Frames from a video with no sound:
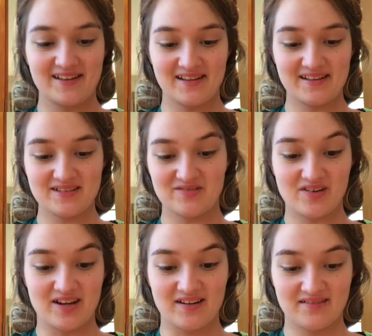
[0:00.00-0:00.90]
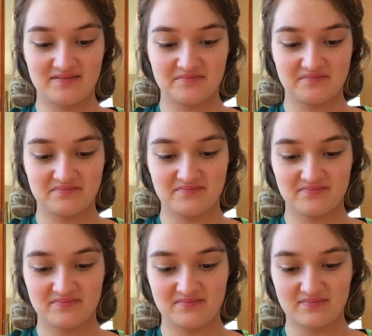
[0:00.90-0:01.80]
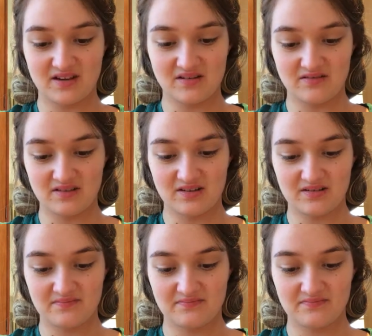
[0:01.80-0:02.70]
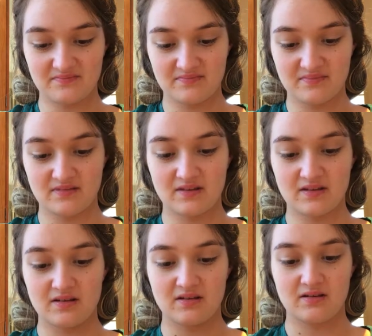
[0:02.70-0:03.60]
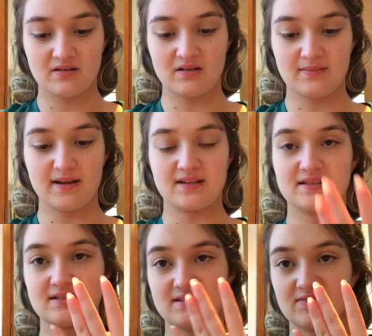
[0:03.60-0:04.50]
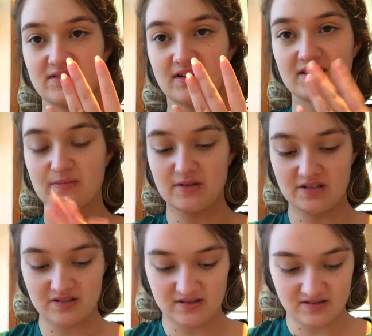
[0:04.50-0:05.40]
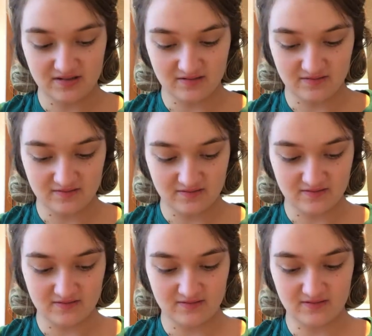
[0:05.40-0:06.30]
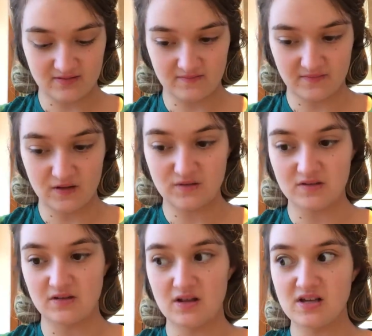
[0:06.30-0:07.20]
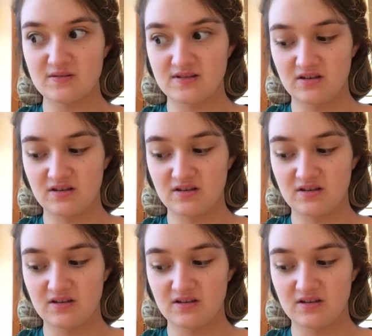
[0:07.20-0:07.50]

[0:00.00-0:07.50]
Like, that's fine. I don't really care. I guess it's just for like the pictures and stuff. And also the last ones